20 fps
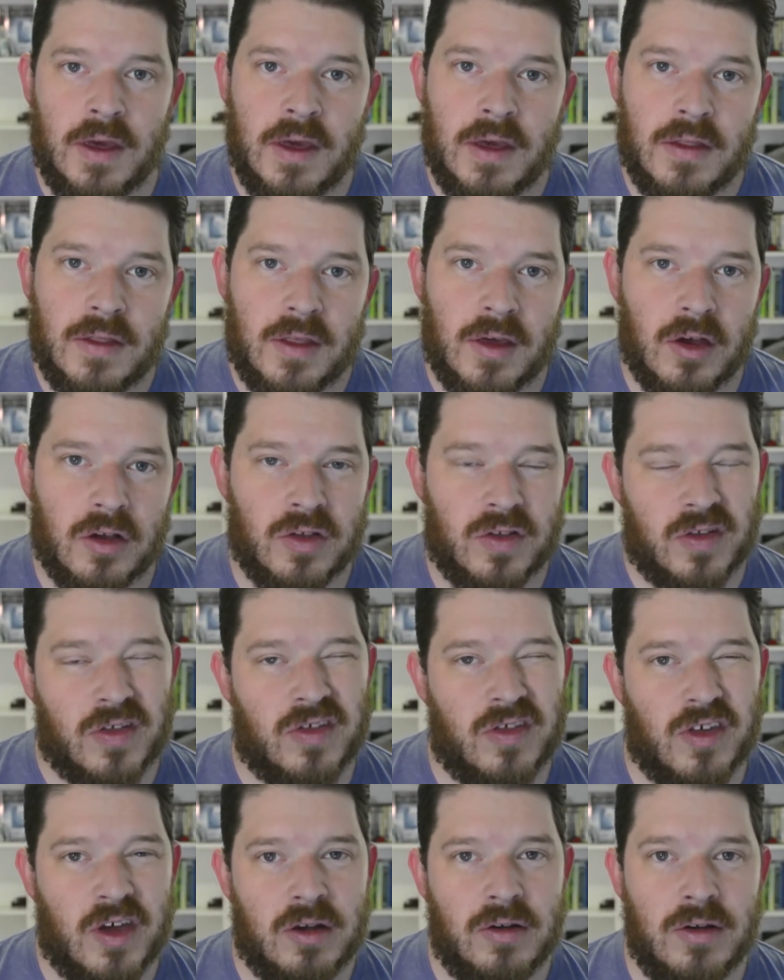There are
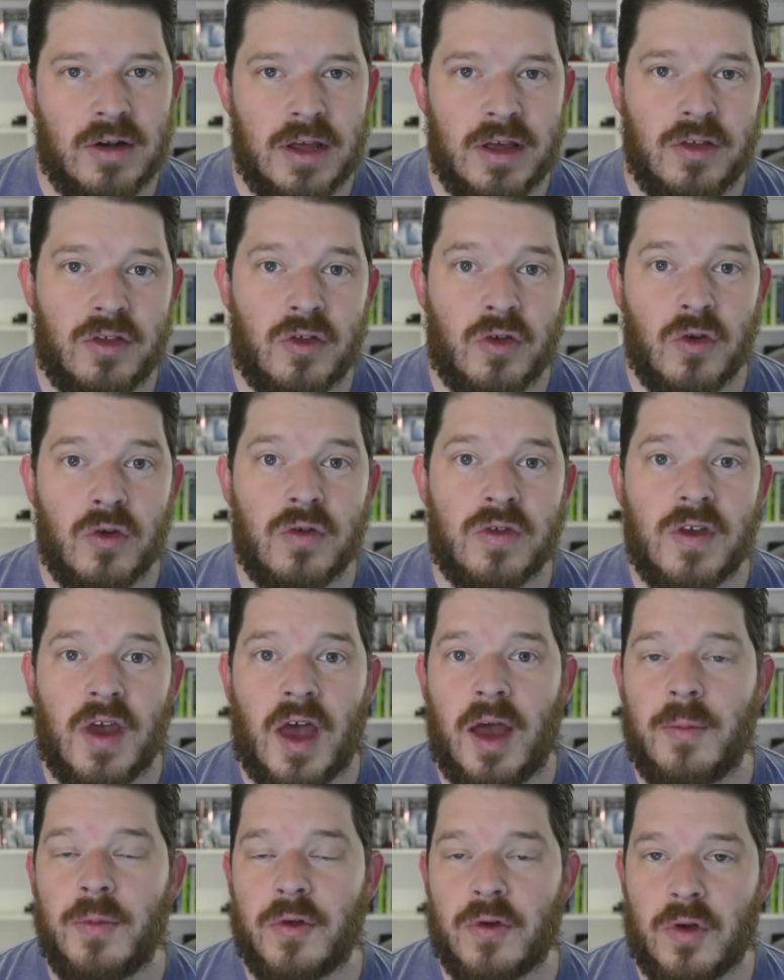generally two
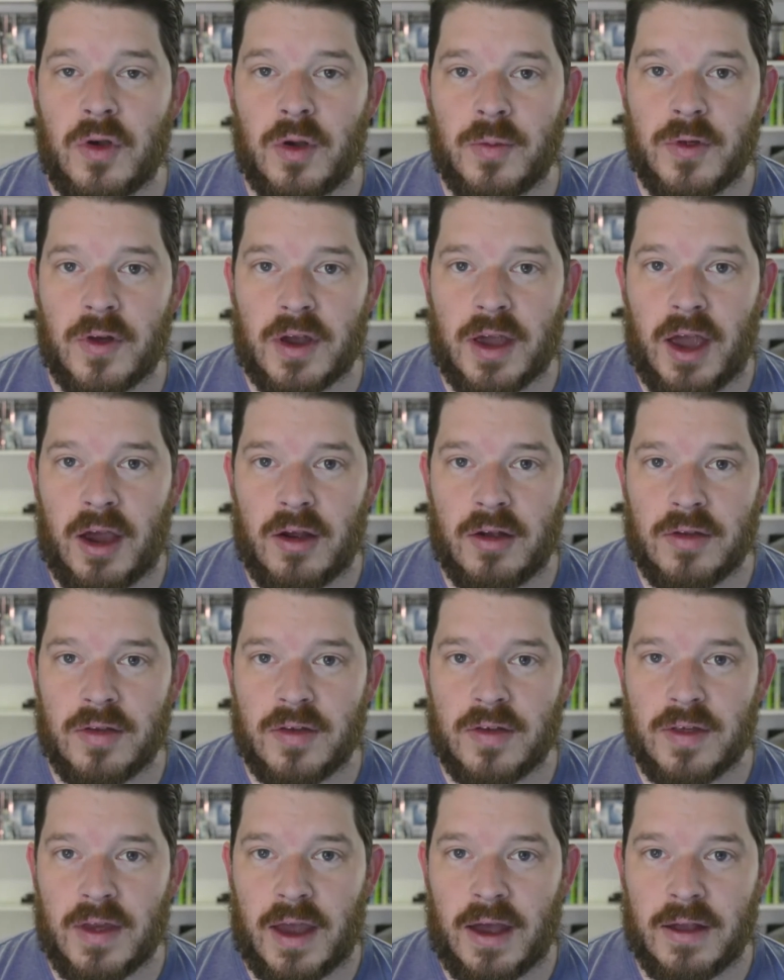types of
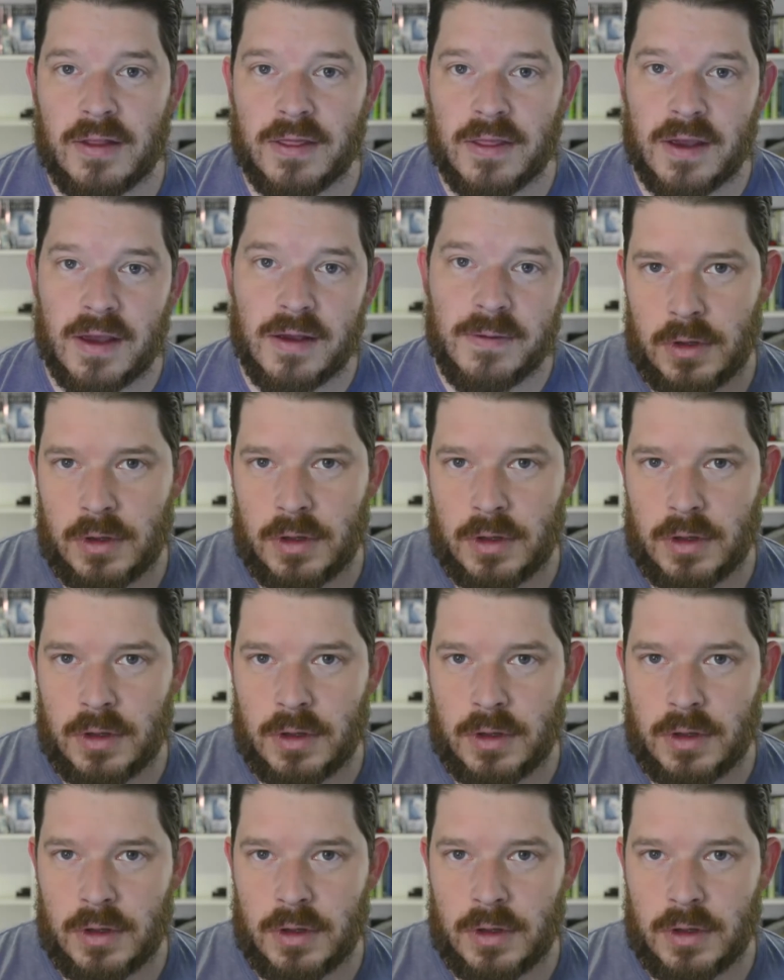cryptocurrencies out there.